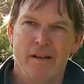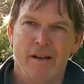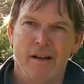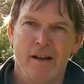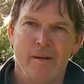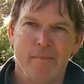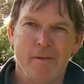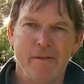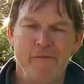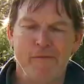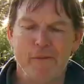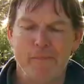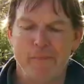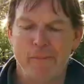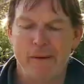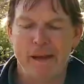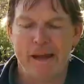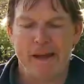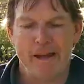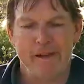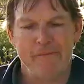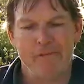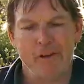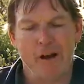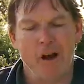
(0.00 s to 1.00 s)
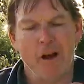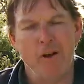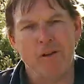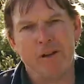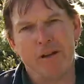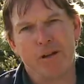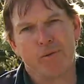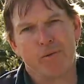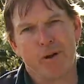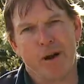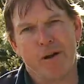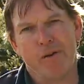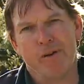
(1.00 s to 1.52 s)
If you're
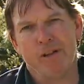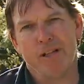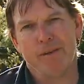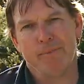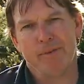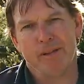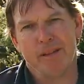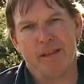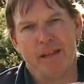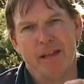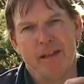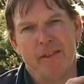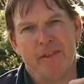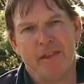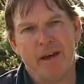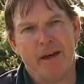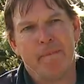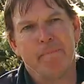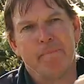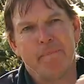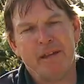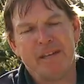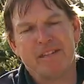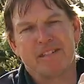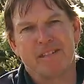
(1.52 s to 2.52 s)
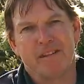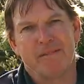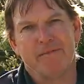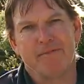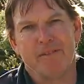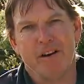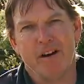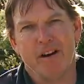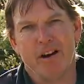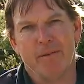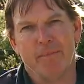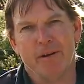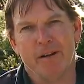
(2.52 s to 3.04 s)
only growing them in the best
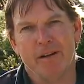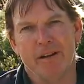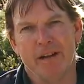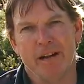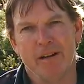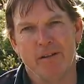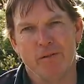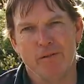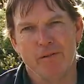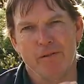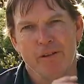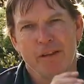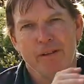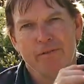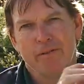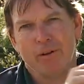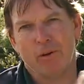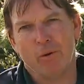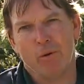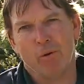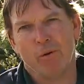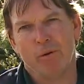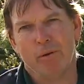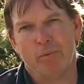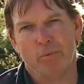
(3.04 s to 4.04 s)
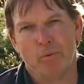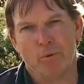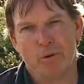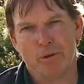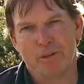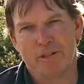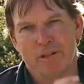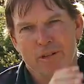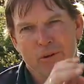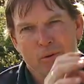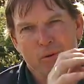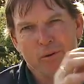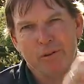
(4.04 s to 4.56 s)
environment, and you give it all the
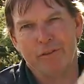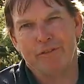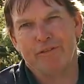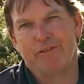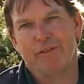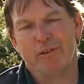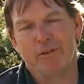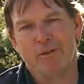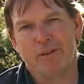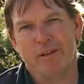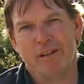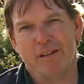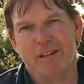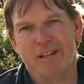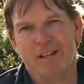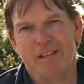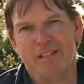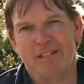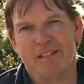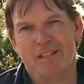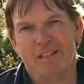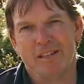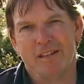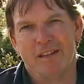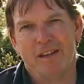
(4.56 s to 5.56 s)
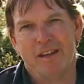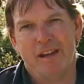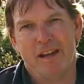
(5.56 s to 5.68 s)
water, all the food it needs,